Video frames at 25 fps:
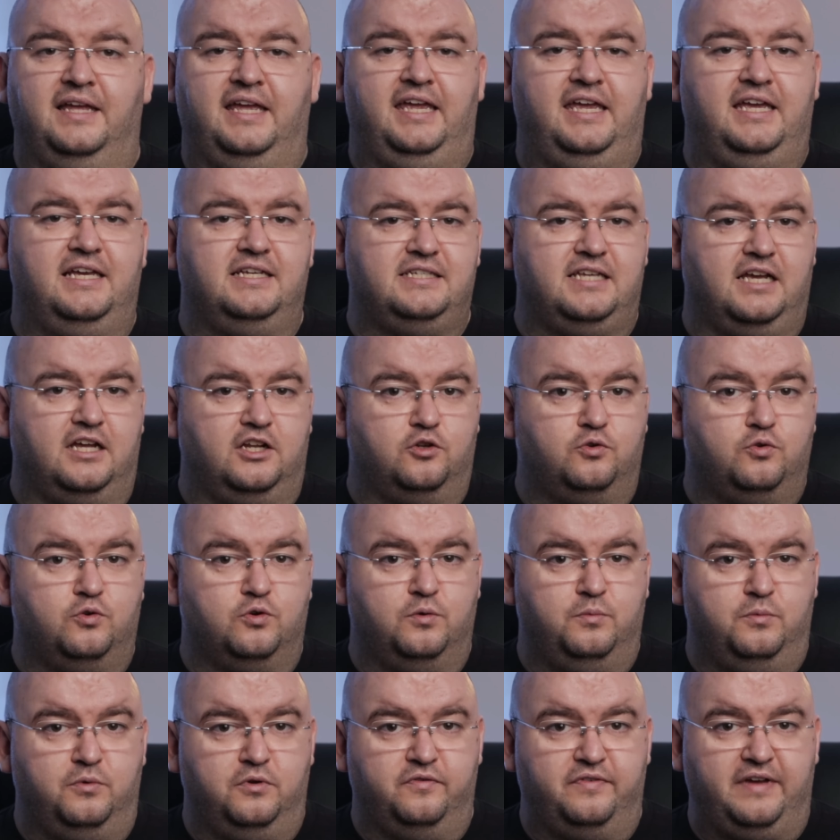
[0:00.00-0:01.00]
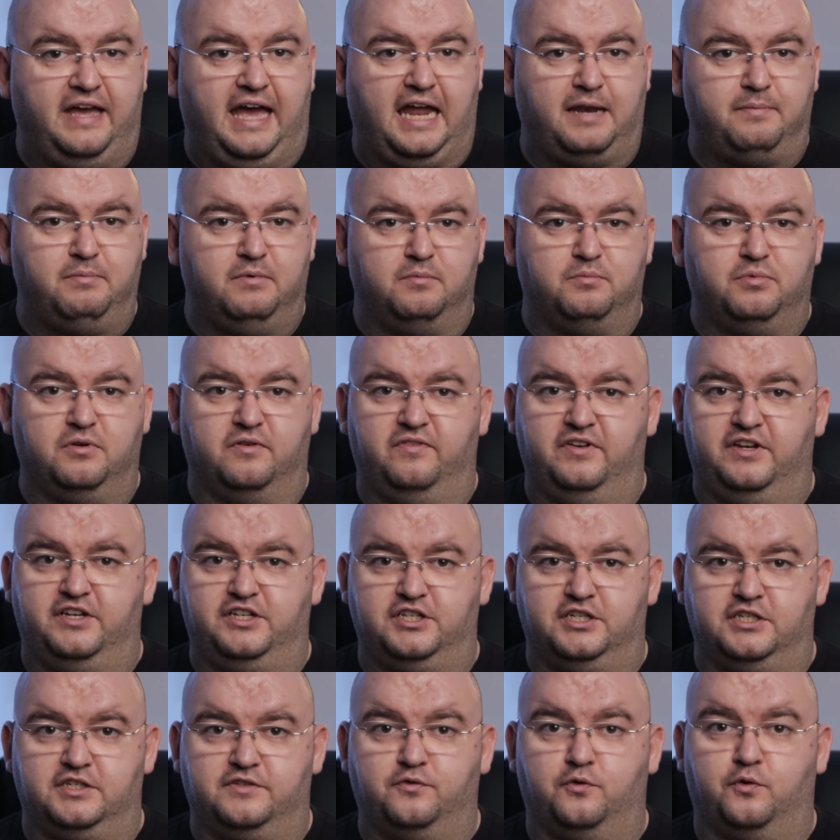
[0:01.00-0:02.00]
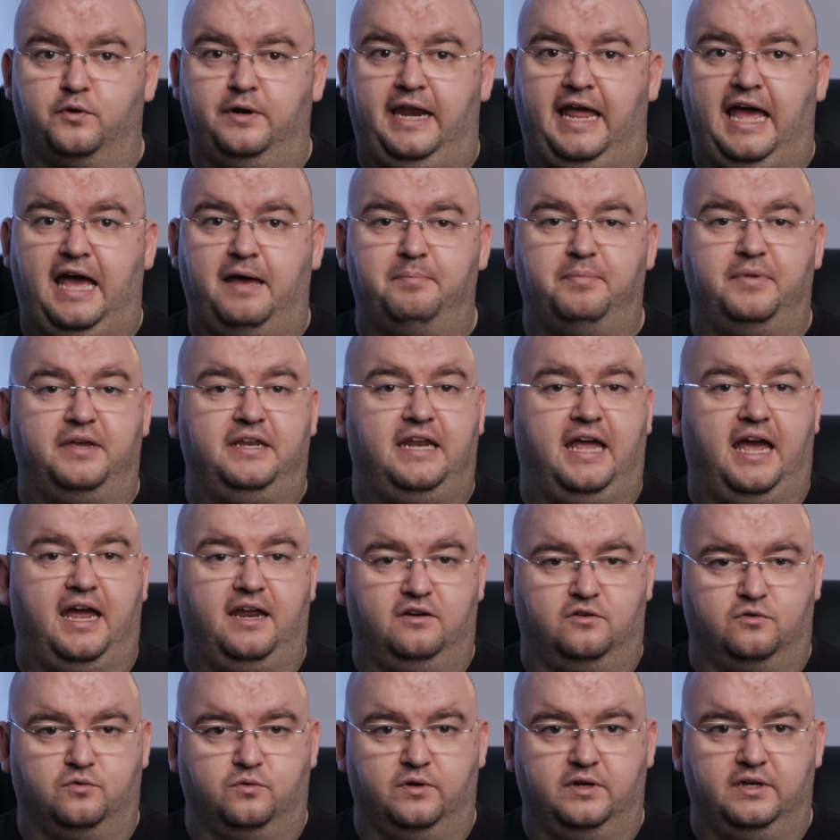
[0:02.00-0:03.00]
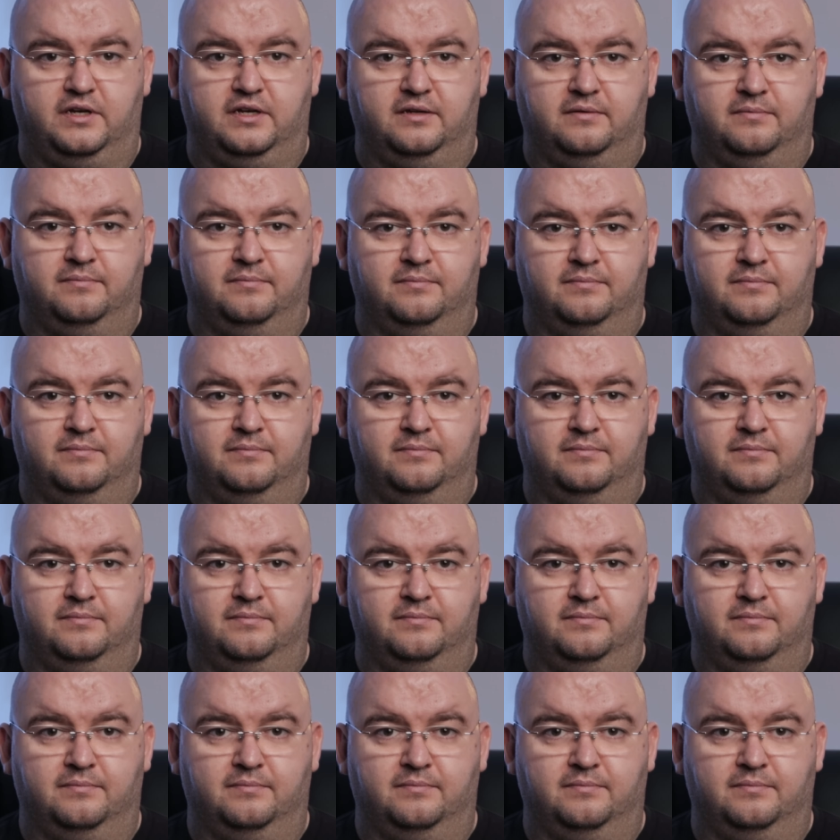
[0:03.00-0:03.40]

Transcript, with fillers: Here's how to remove admin privileges for an app in Android.